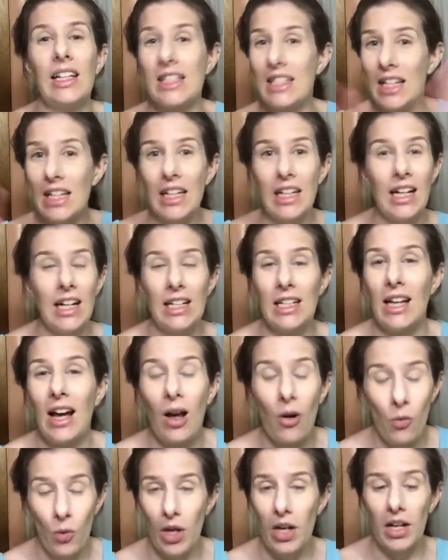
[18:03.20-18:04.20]
That's it.
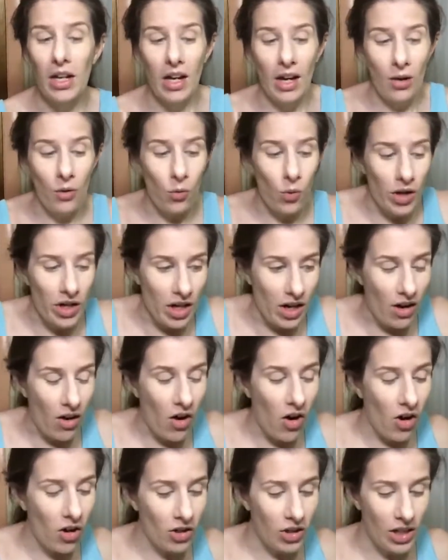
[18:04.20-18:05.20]
I want an
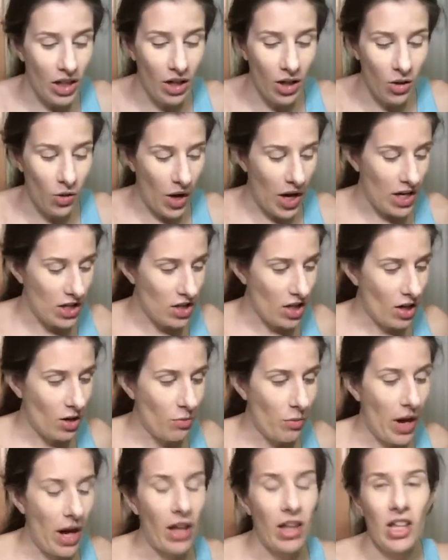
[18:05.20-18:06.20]
all yellow
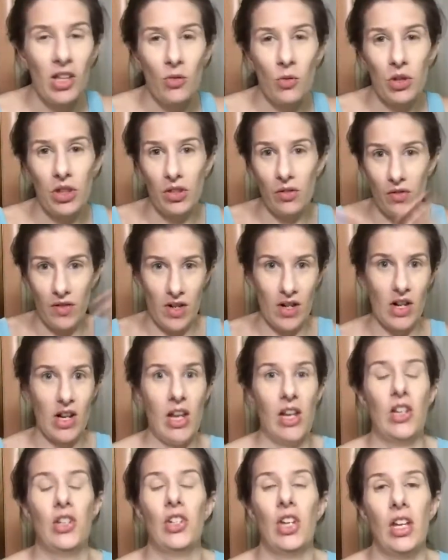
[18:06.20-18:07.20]
eyeshadow palette with the
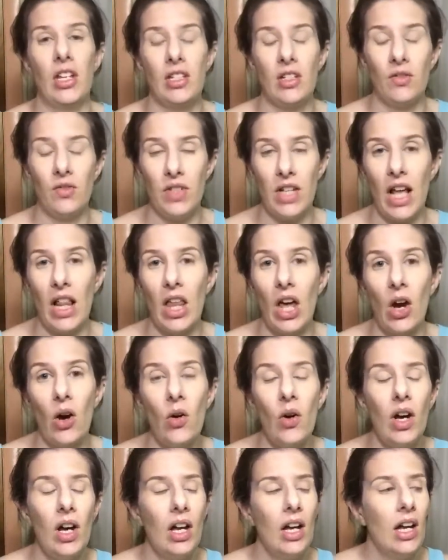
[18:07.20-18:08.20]
varying shades of yellow.
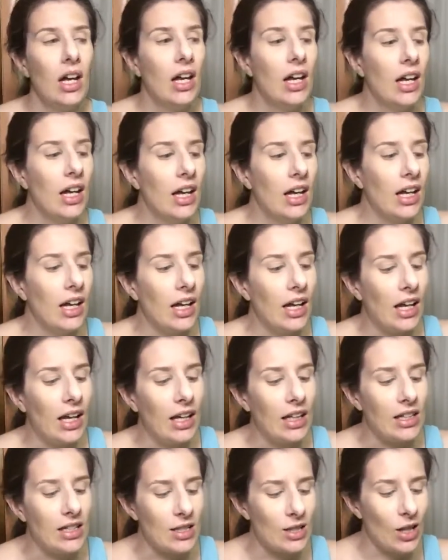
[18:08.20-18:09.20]

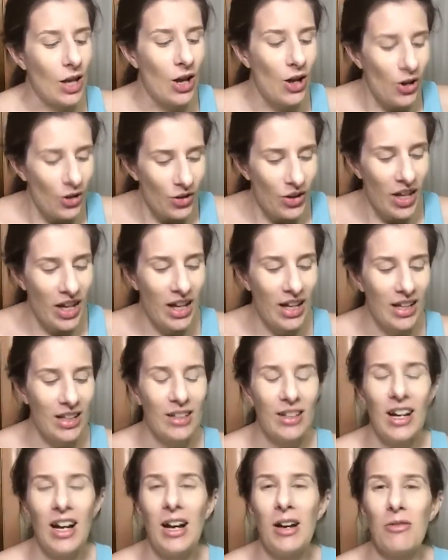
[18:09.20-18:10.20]
And so they
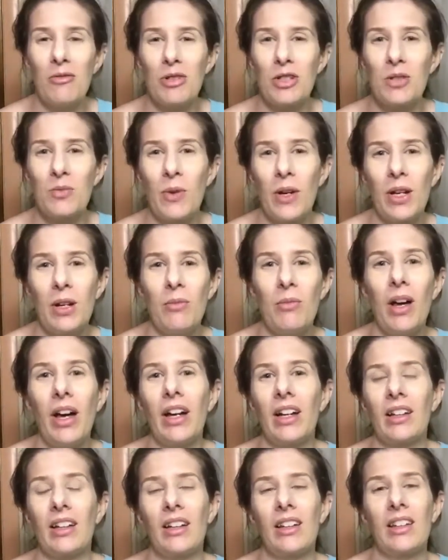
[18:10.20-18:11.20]
responded back
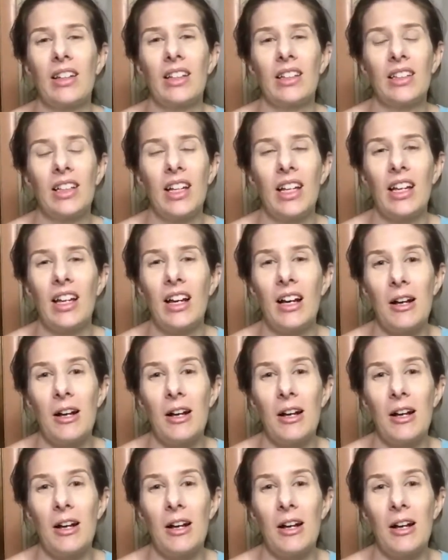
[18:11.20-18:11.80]
that they